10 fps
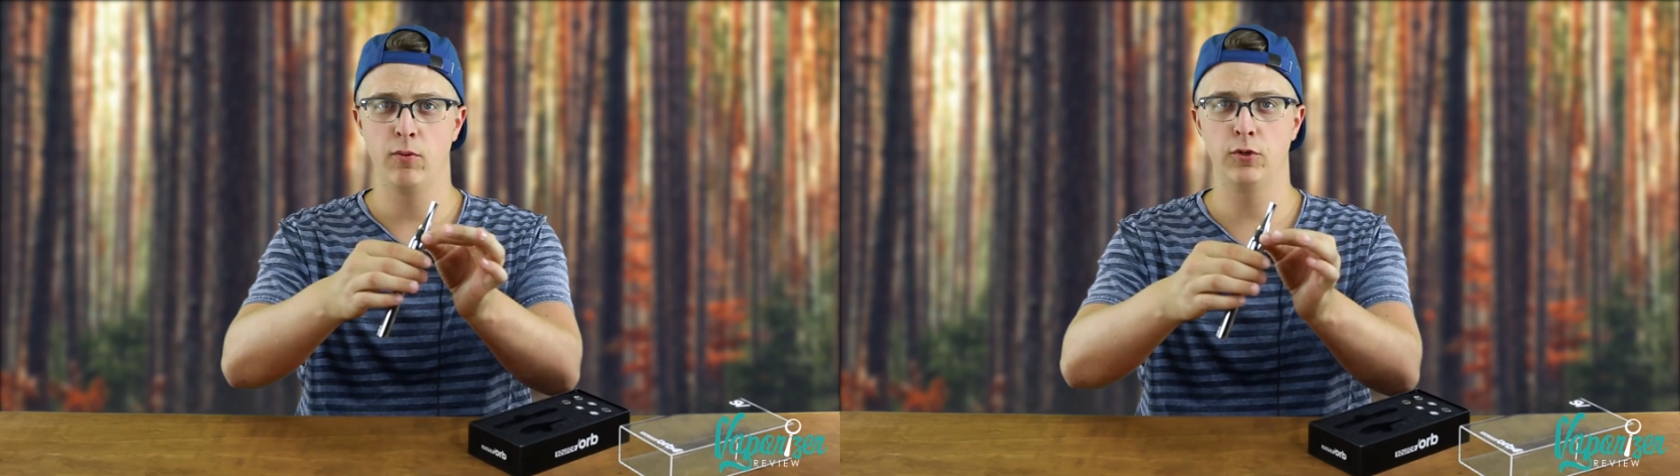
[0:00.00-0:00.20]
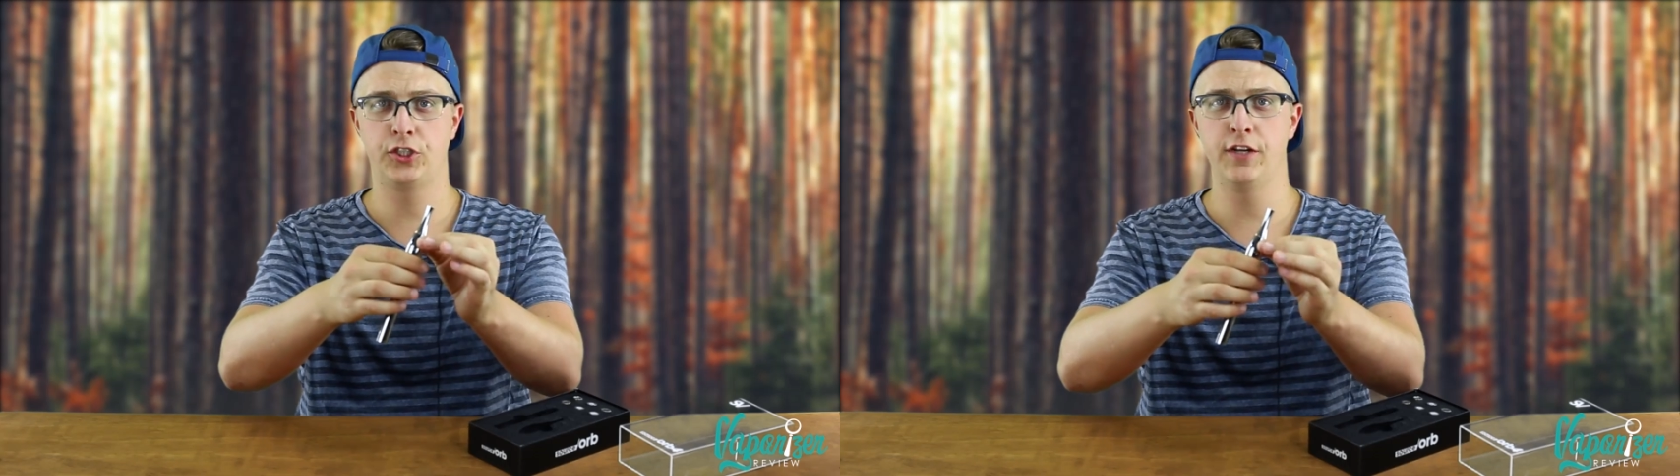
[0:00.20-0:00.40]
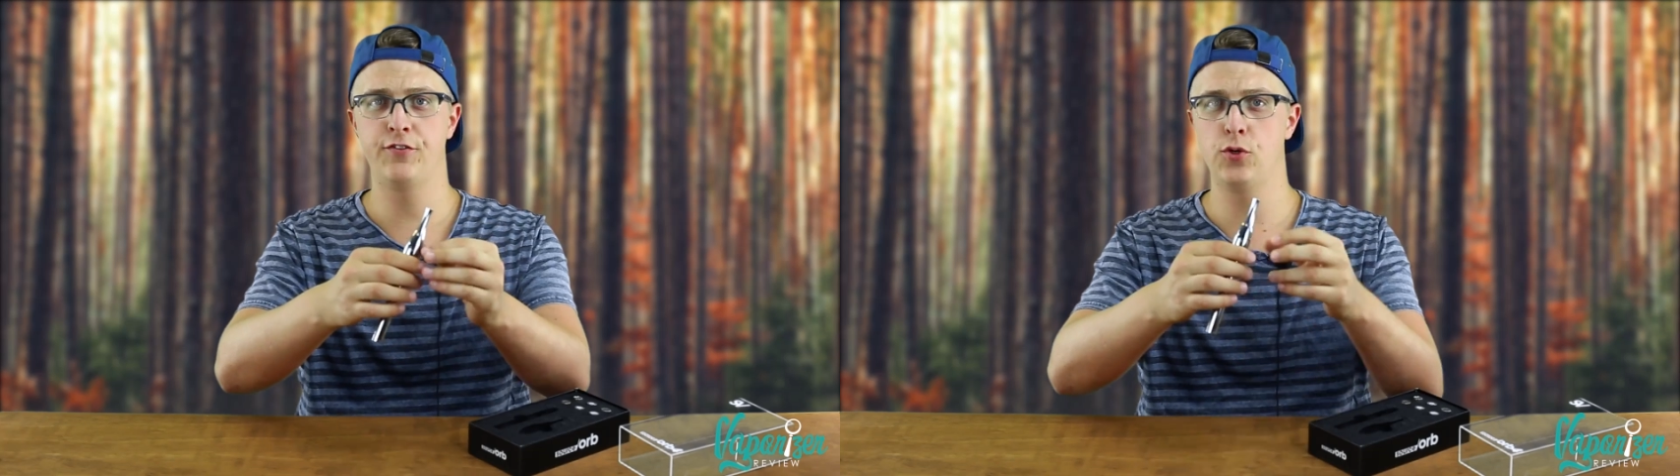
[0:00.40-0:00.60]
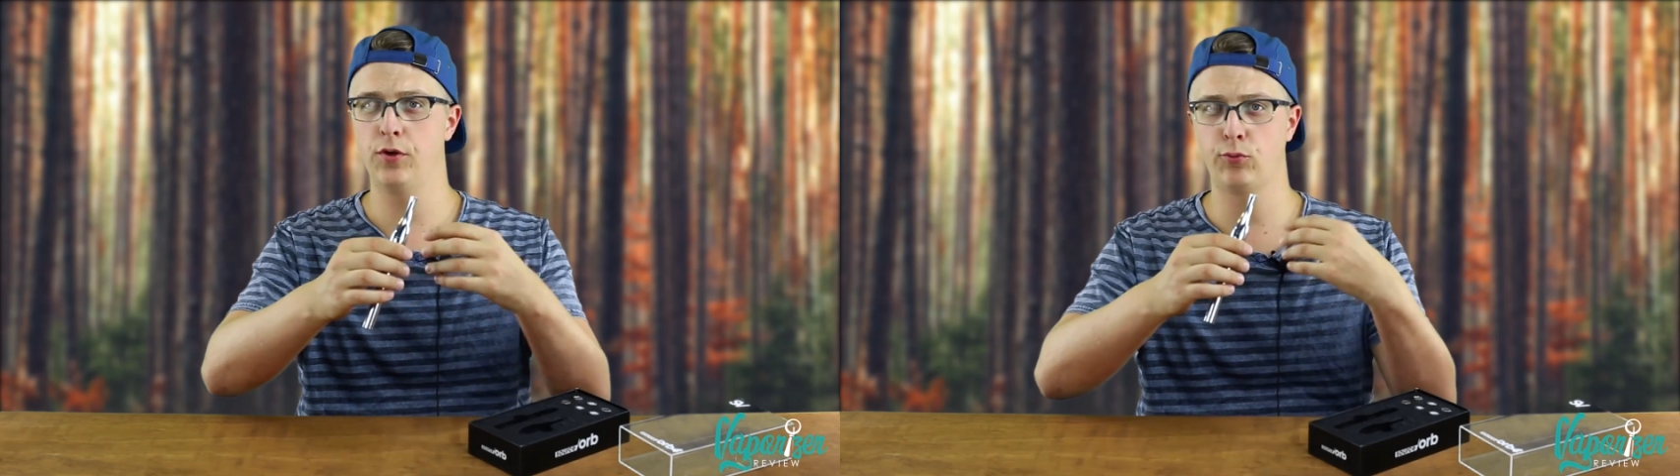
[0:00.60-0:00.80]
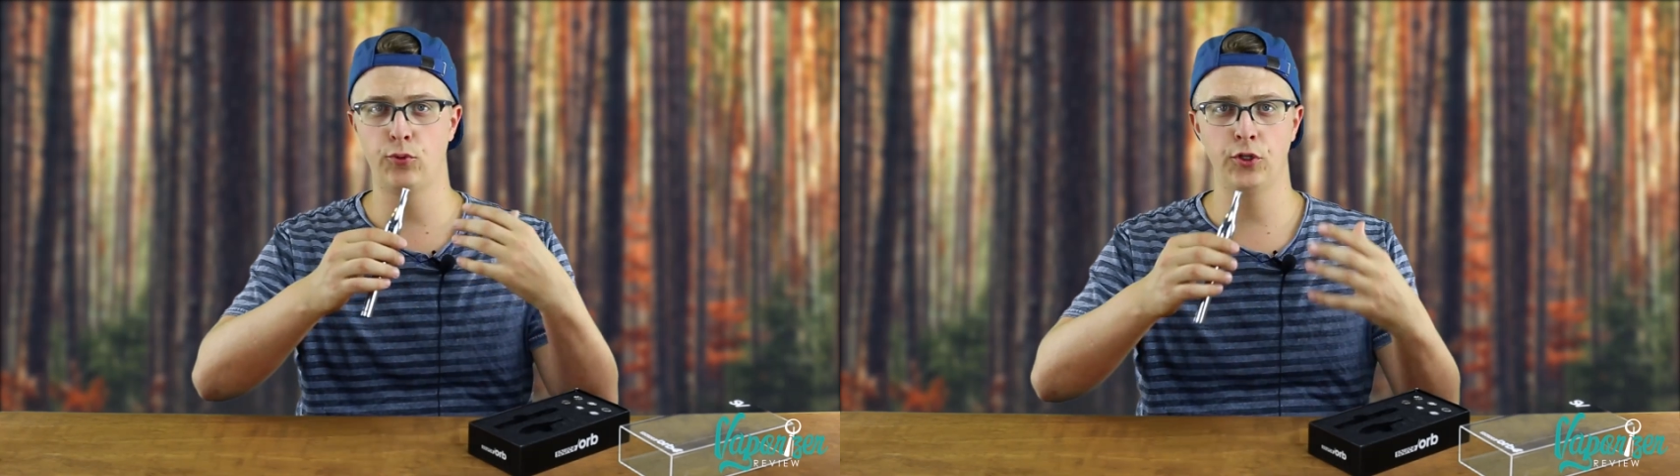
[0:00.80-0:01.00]
which gives you
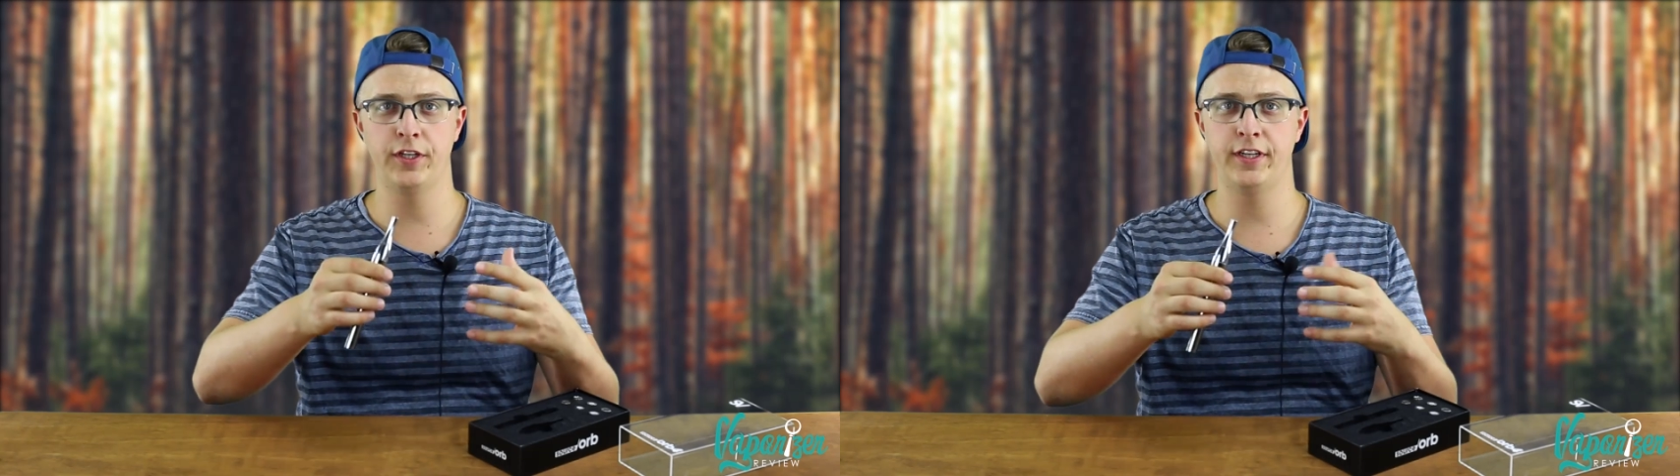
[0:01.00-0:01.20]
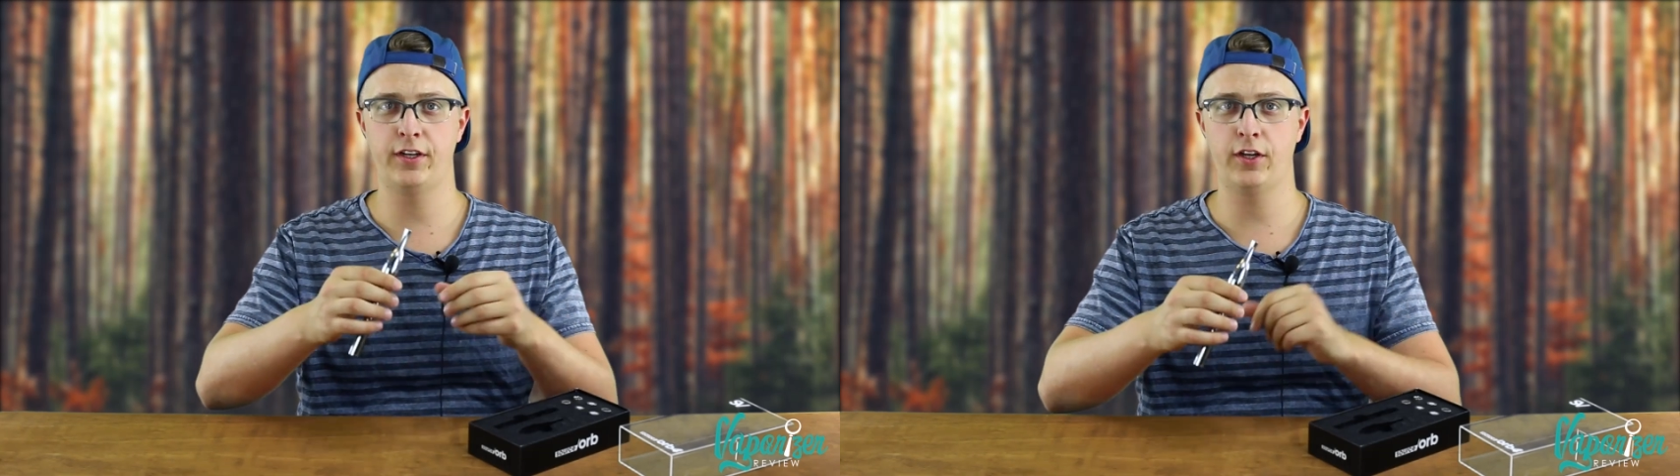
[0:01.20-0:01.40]
a really